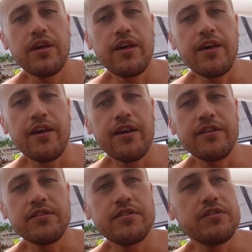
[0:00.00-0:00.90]

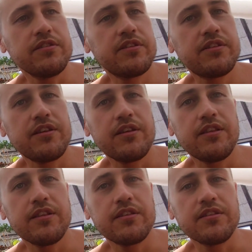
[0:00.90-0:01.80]
and you'll see
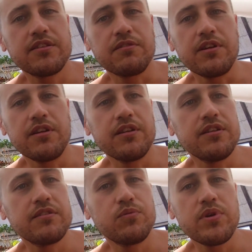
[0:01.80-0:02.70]
that the screen
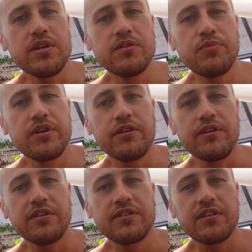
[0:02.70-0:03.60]
is weird
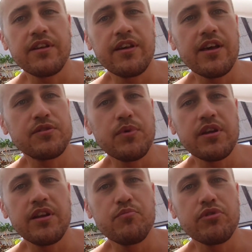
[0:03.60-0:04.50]
because I had to
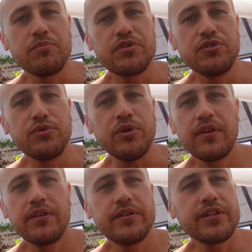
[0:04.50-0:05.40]
make an impromptu
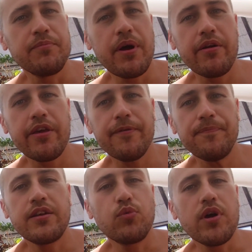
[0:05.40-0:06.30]
sun barrier
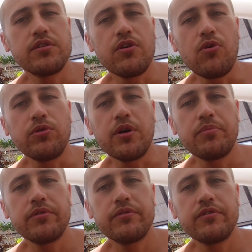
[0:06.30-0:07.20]
and a way to hold
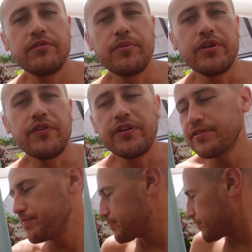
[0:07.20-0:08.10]
up my device.